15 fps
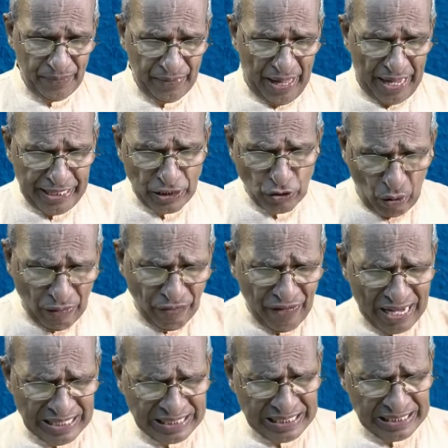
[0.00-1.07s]
That is one
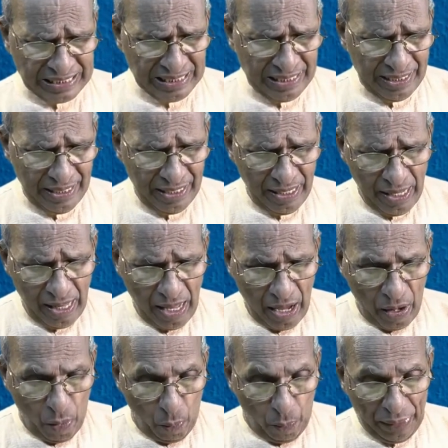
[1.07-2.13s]
facet.
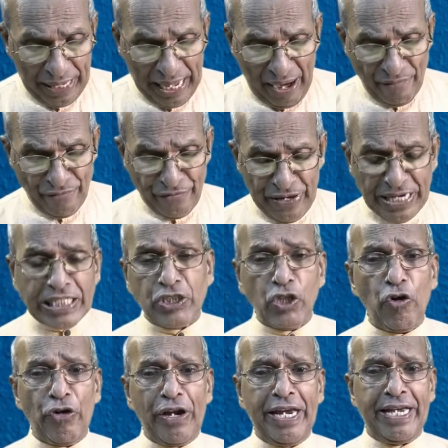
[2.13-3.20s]
We have
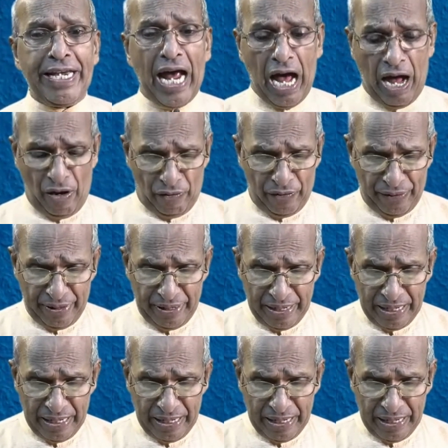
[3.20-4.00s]
victory now